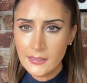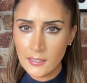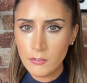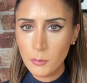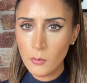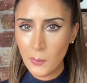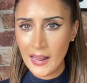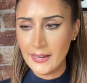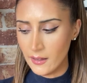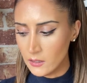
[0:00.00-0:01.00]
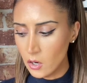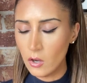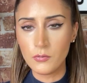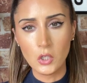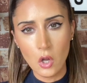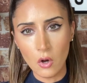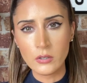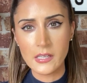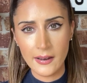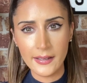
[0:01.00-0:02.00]
Liverpool play a lot of long
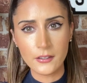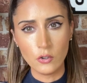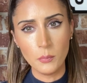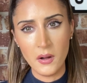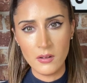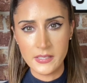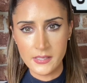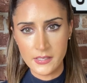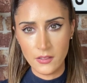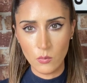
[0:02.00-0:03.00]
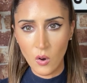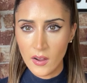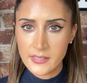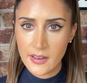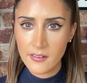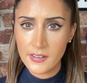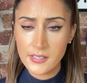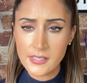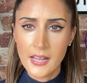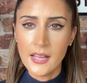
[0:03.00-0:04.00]
diagonal passes to the wide areas,